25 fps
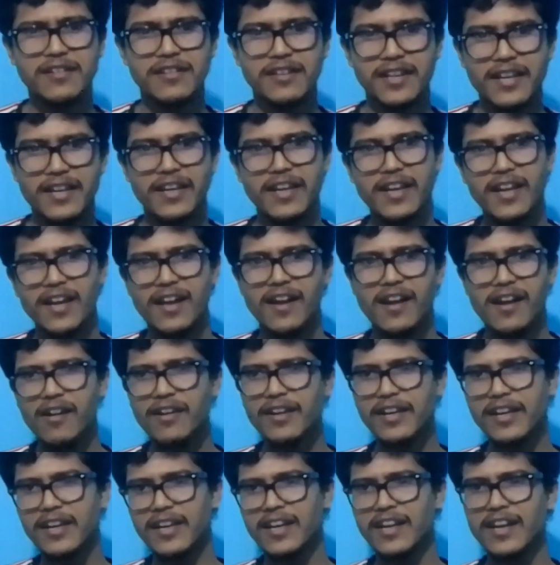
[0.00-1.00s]
Okay,
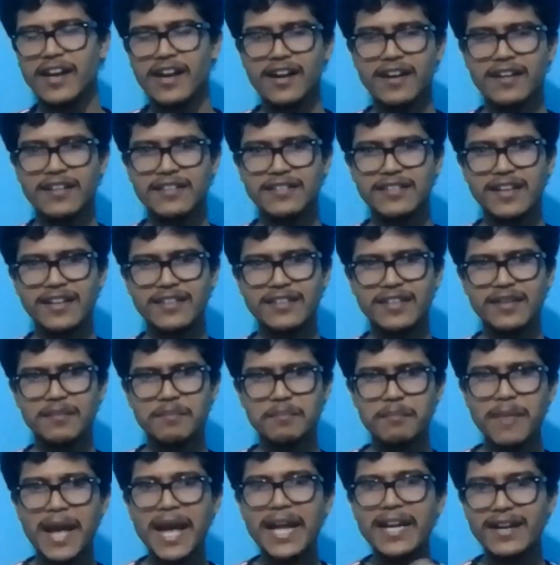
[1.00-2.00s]
the
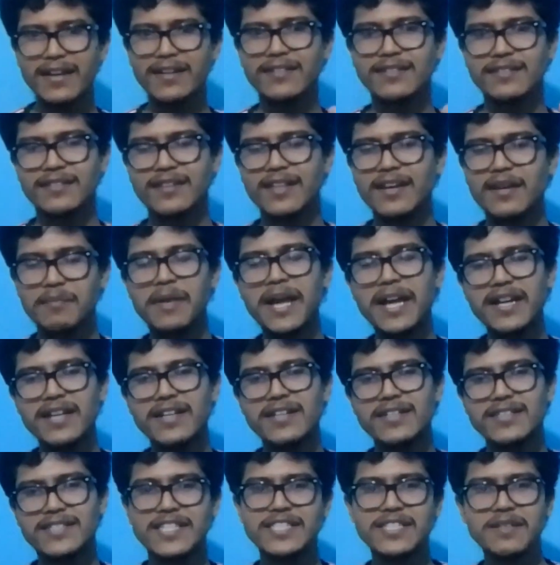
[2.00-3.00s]

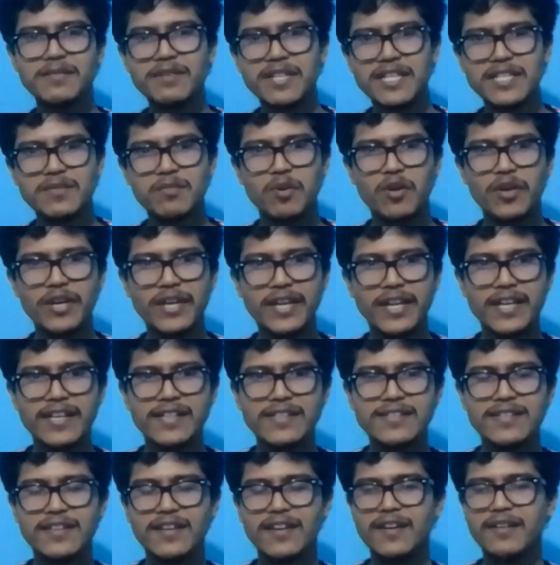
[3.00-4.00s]
manner ChatGPT is following
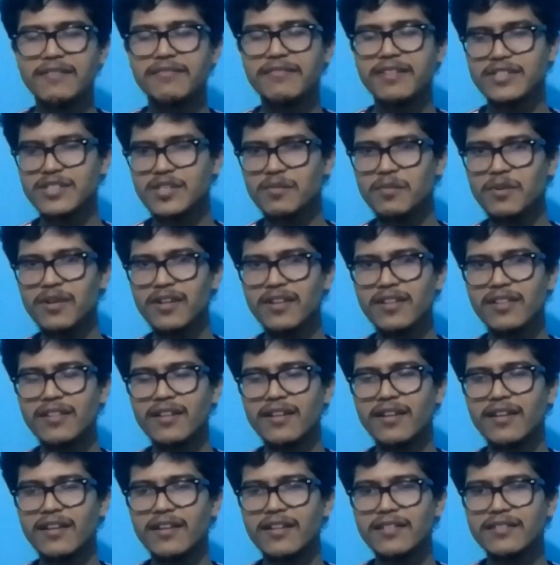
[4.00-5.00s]
is first of all,
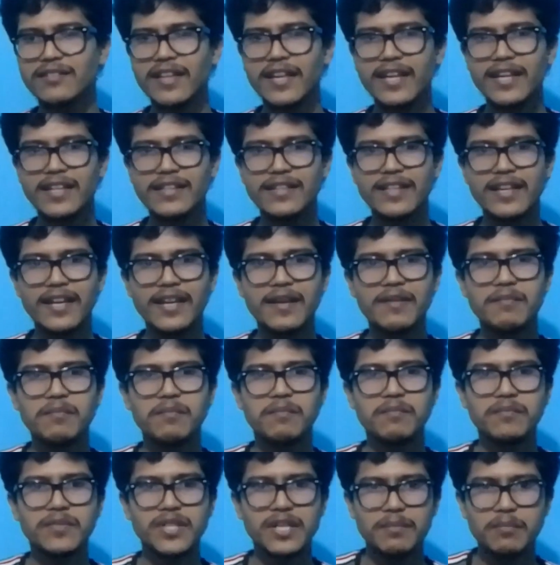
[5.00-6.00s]

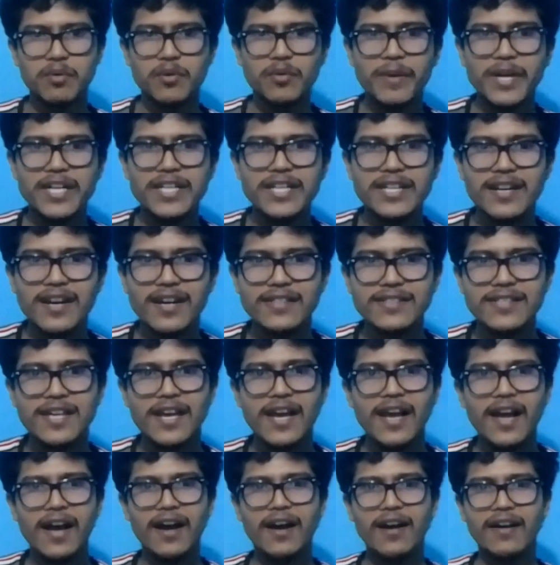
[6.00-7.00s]
they provided us
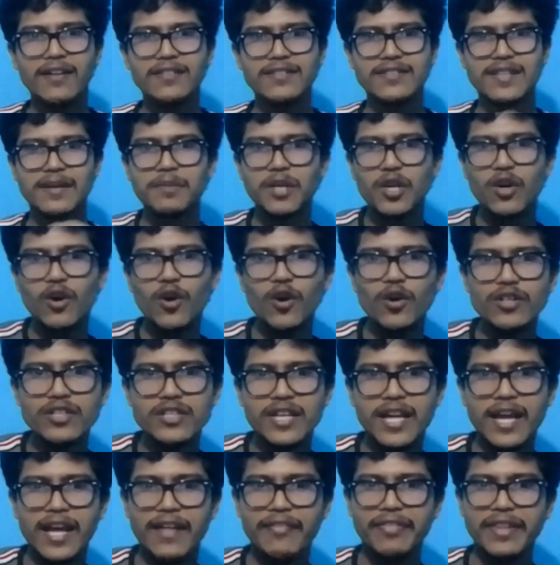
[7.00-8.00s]
some
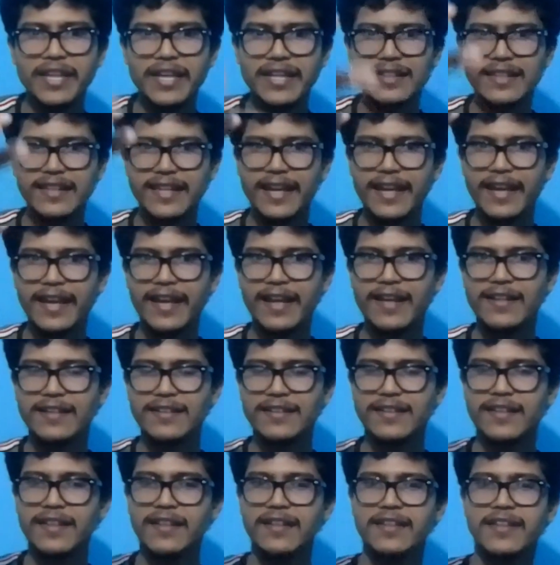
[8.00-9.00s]
code, and then they
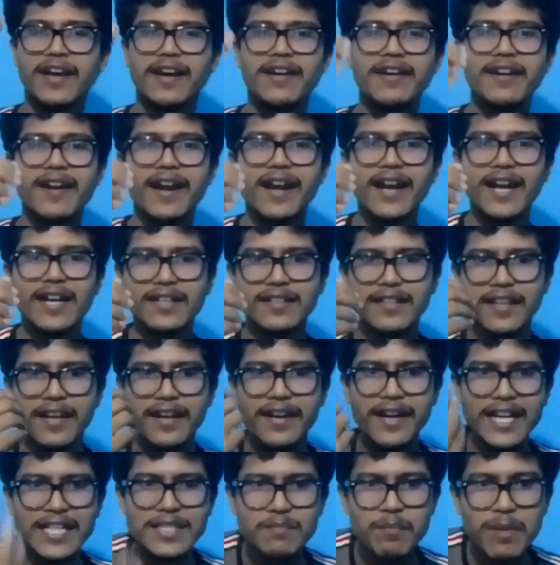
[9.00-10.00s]

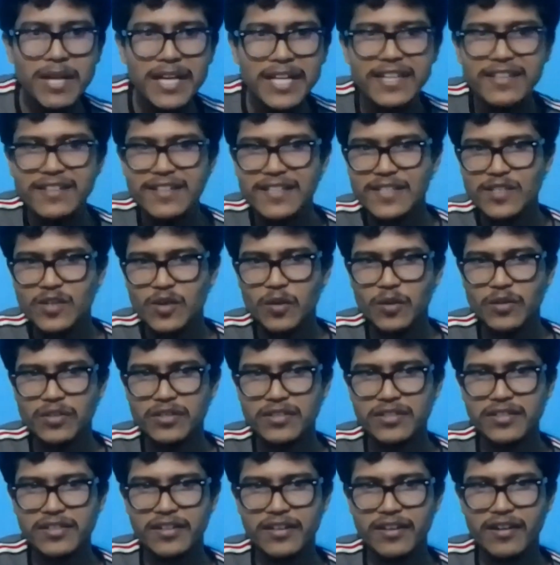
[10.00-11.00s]
are explaining this
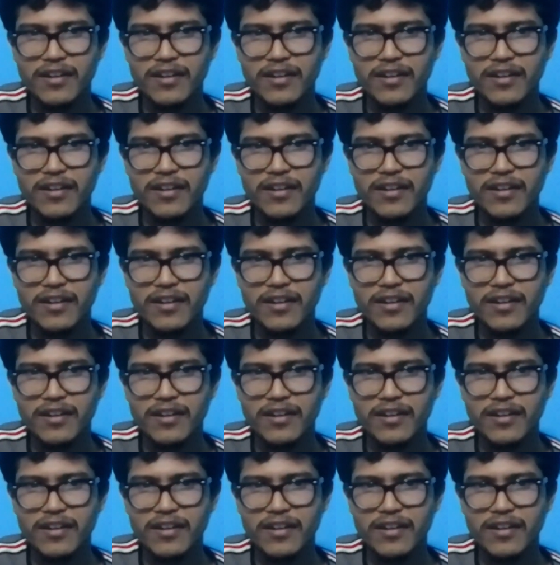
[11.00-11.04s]
code.